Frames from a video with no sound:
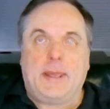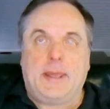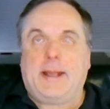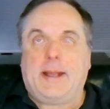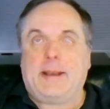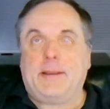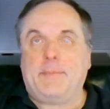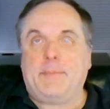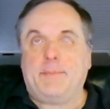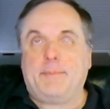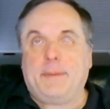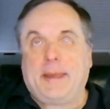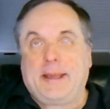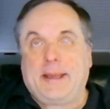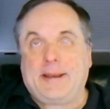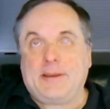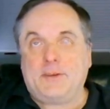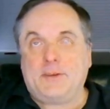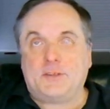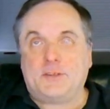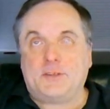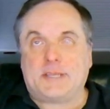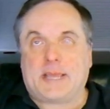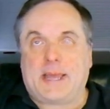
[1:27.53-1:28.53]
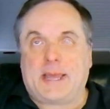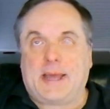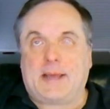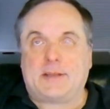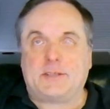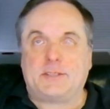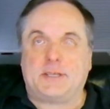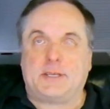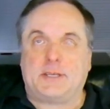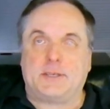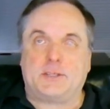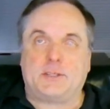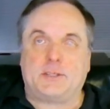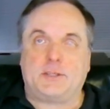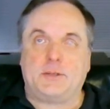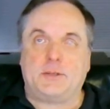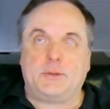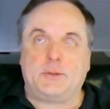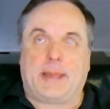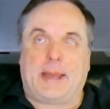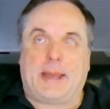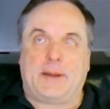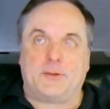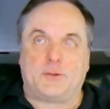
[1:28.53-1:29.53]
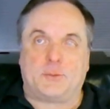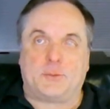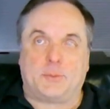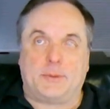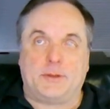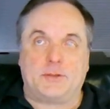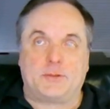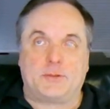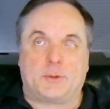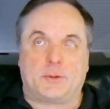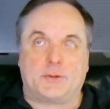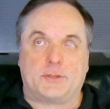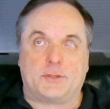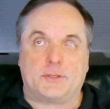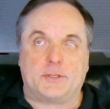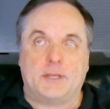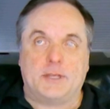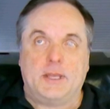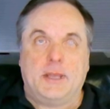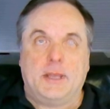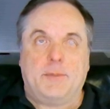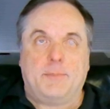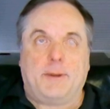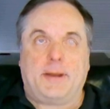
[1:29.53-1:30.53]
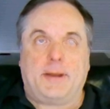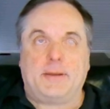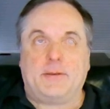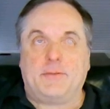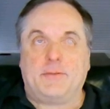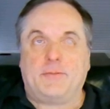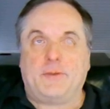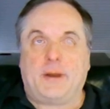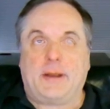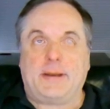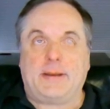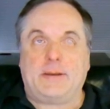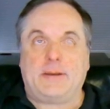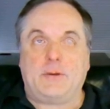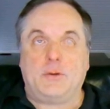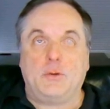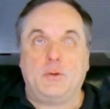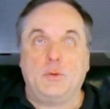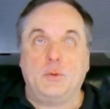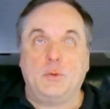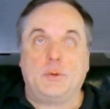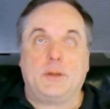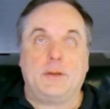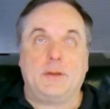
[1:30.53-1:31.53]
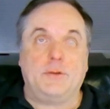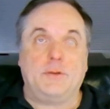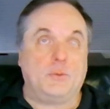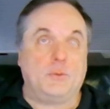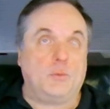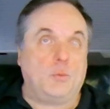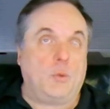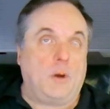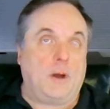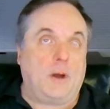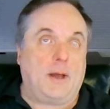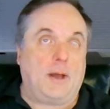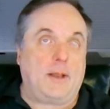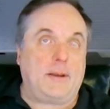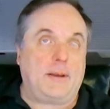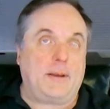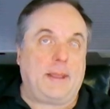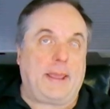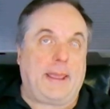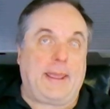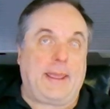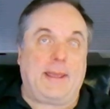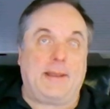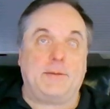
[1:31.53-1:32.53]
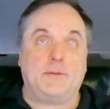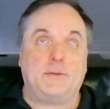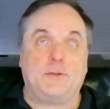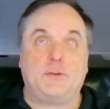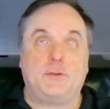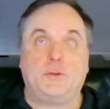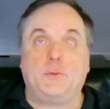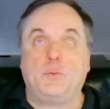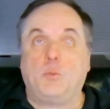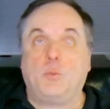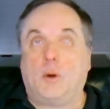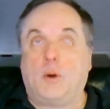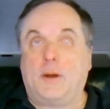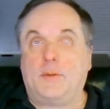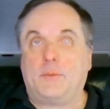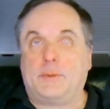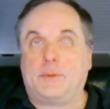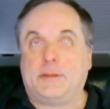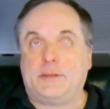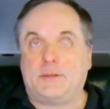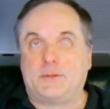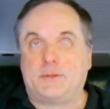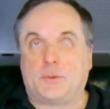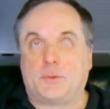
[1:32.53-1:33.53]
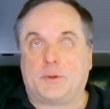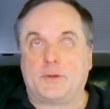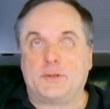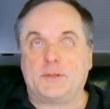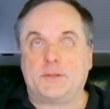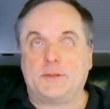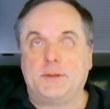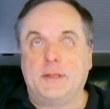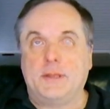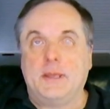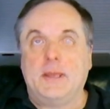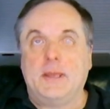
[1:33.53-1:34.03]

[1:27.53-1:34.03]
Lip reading: and it manages access to Azure resources by defining who can do what and to what resource.